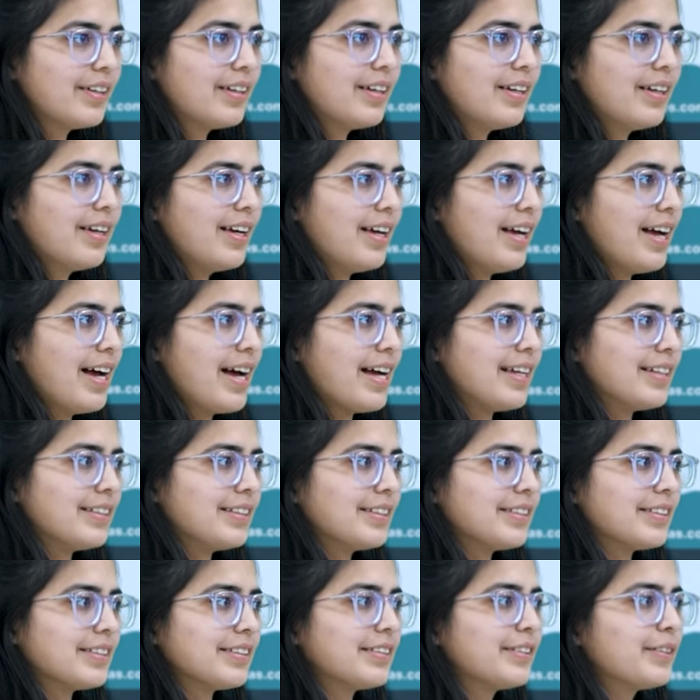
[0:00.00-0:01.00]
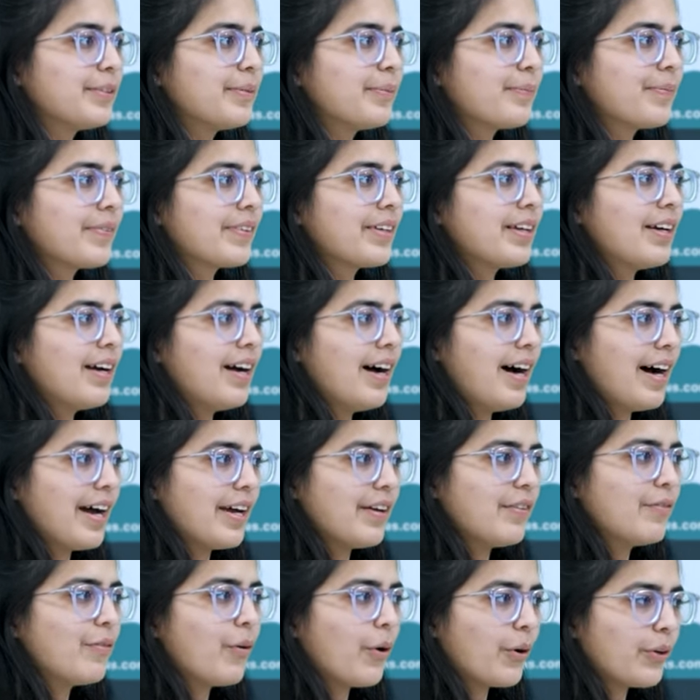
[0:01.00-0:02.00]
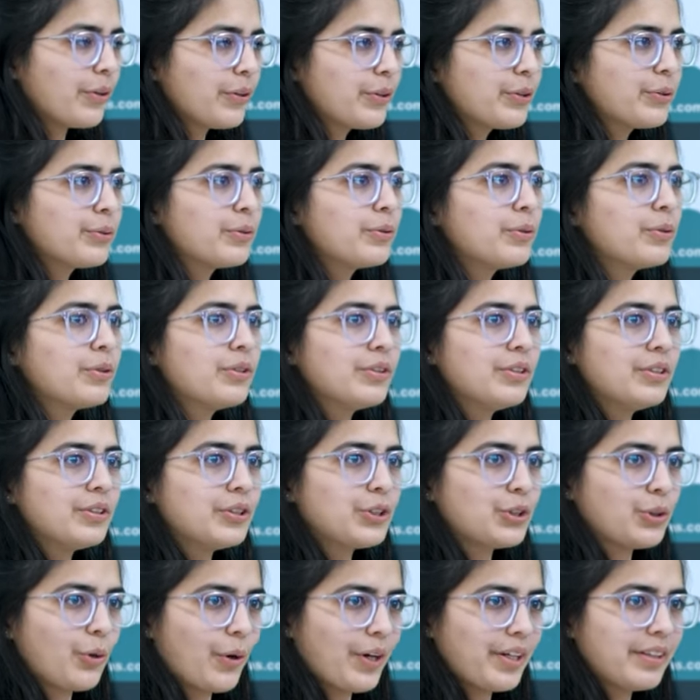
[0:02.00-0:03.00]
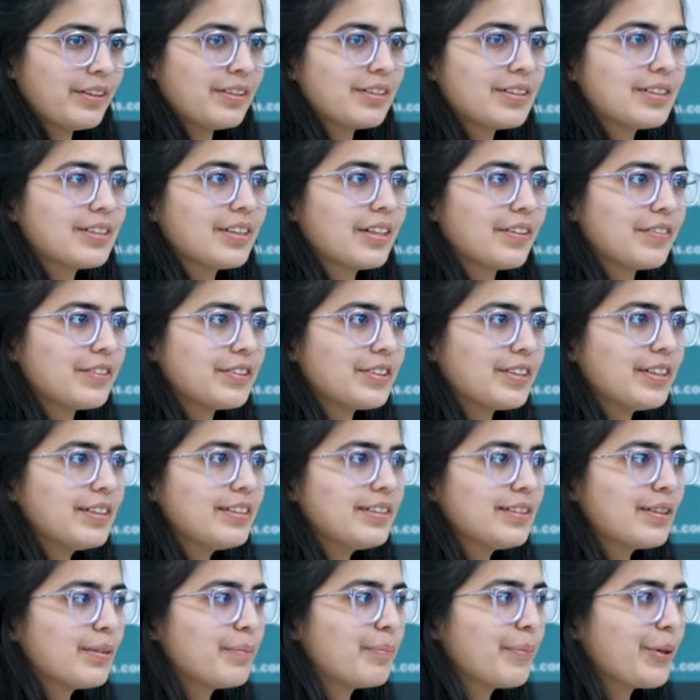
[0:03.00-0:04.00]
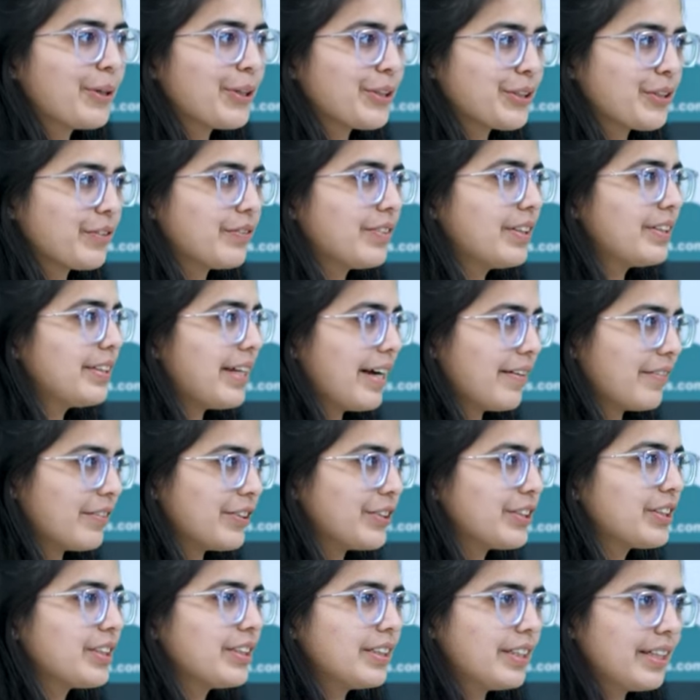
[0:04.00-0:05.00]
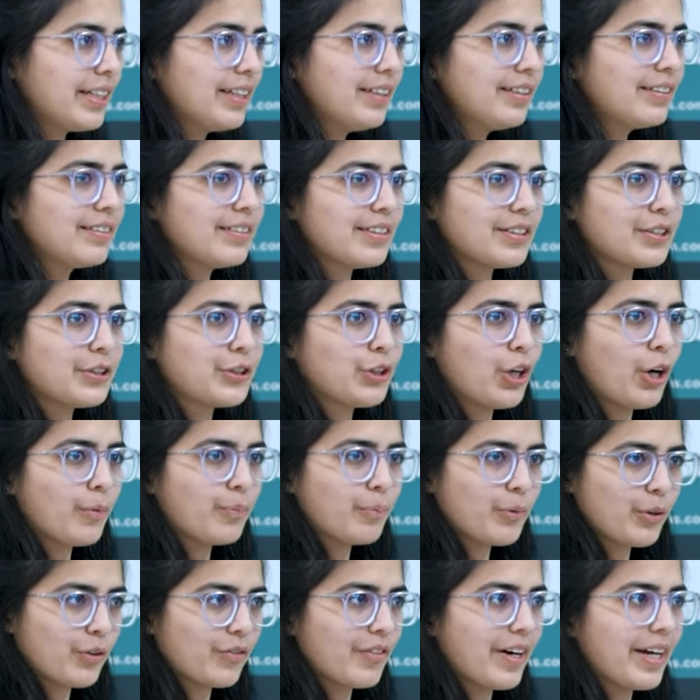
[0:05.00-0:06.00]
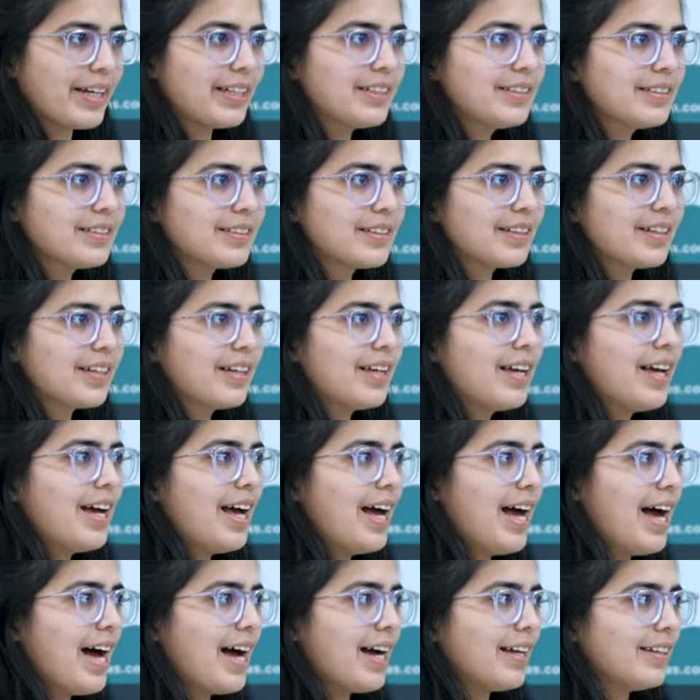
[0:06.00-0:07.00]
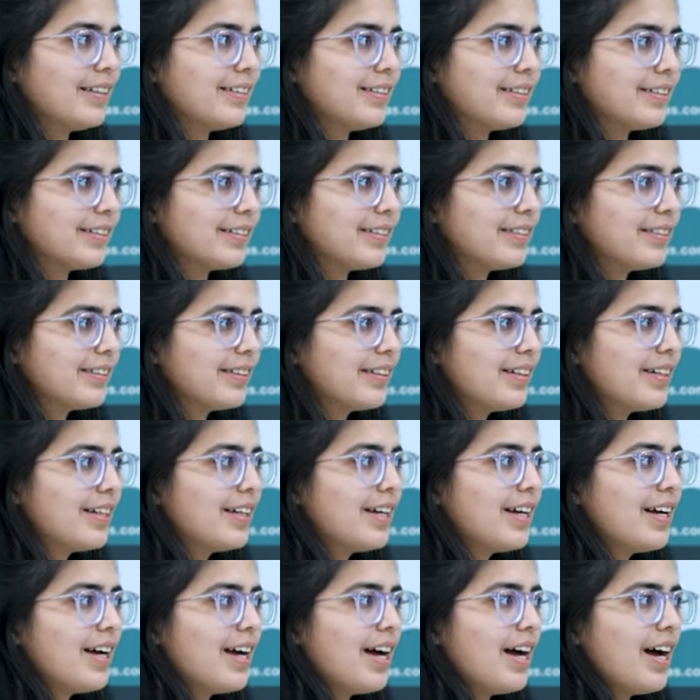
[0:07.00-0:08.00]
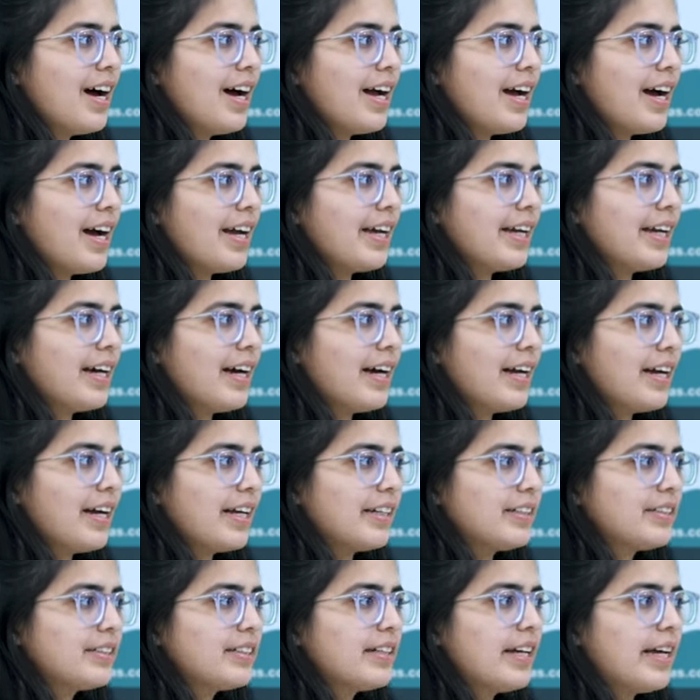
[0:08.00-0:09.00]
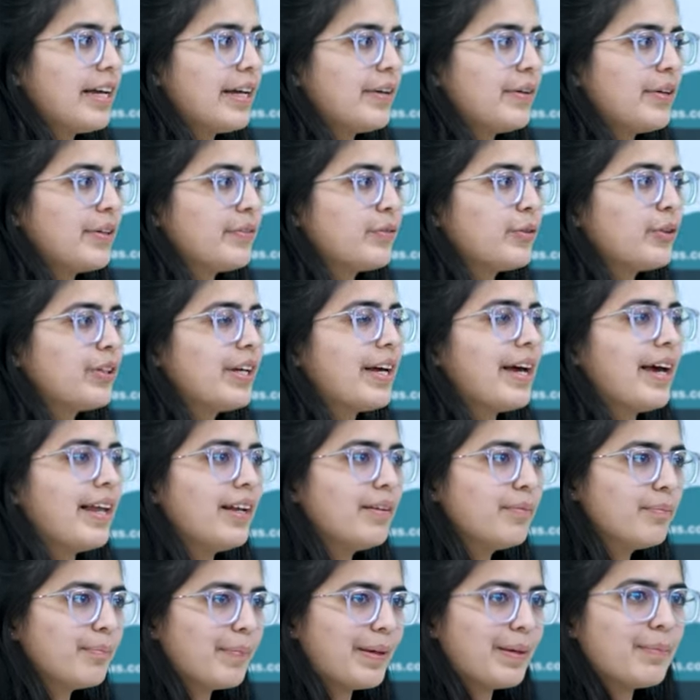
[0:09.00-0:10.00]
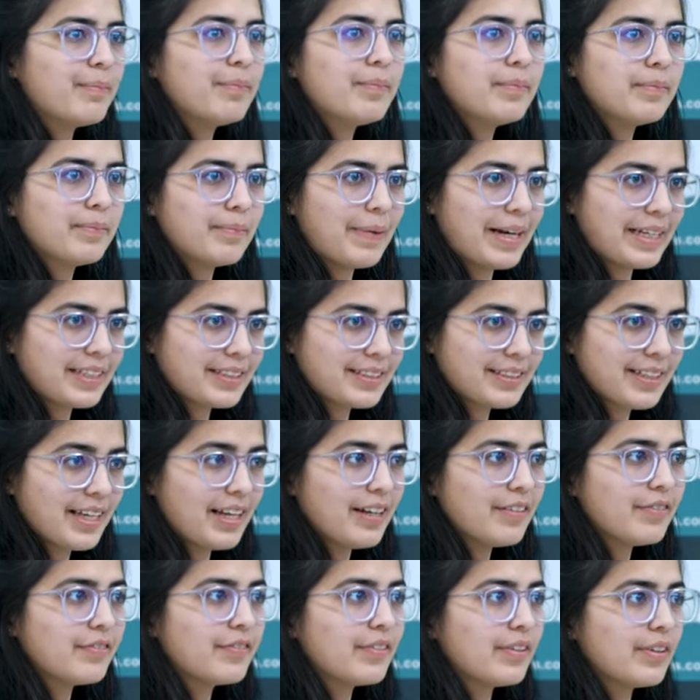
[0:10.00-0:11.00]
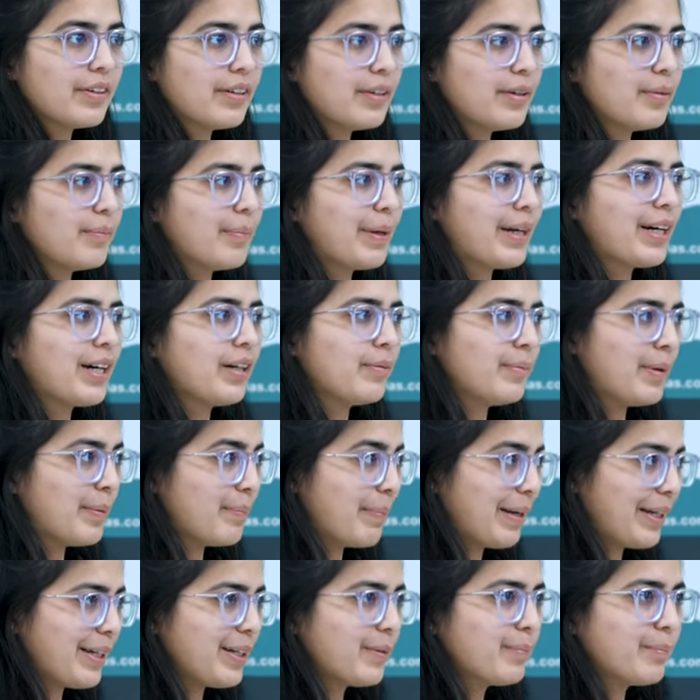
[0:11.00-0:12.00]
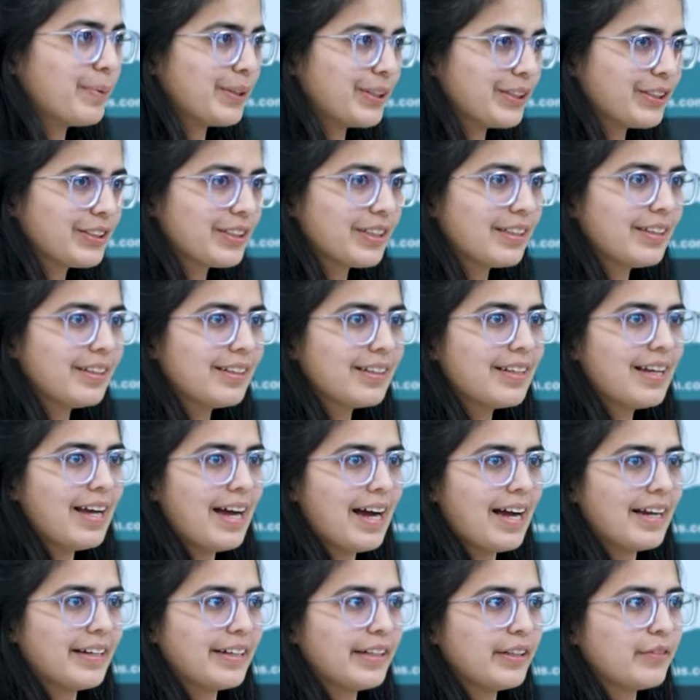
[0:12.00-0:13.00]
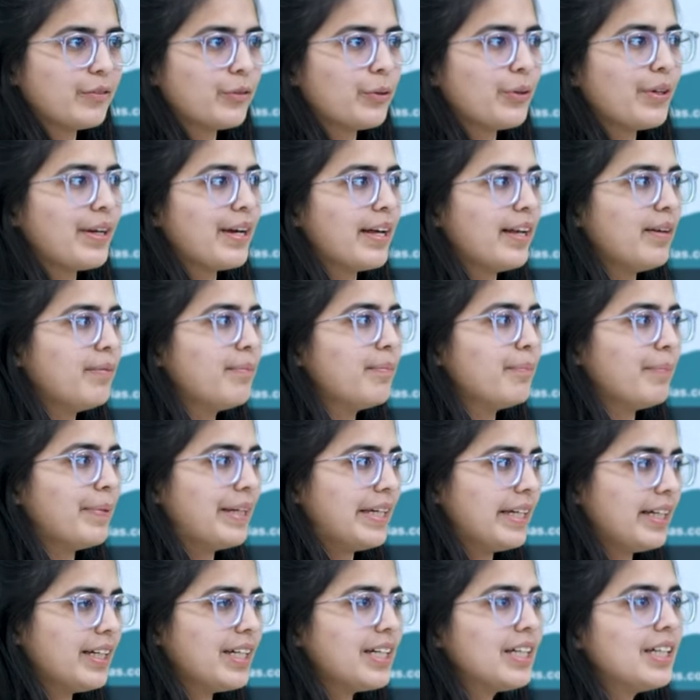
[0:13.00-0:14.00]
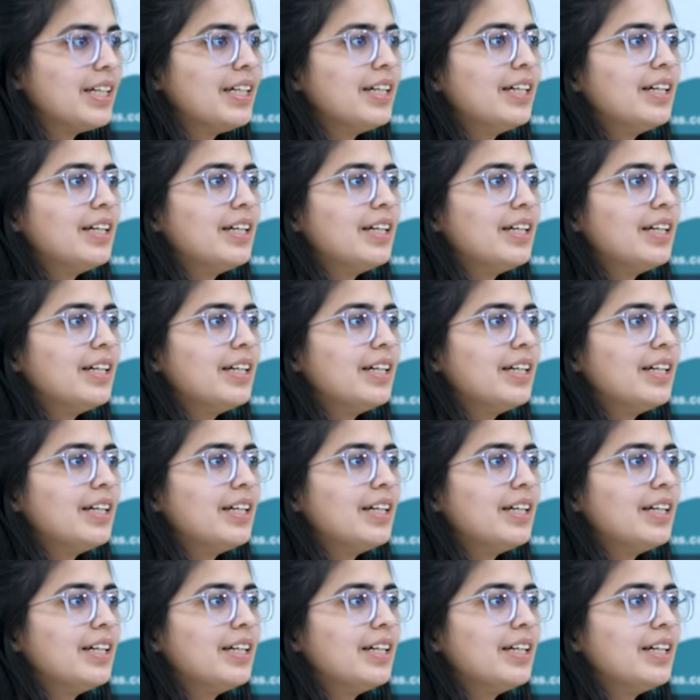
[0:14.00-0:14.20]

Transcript: Mm-hmm. And I want to join the services because of the diversity this job provides. And it would help me myself become a better person, and it would help me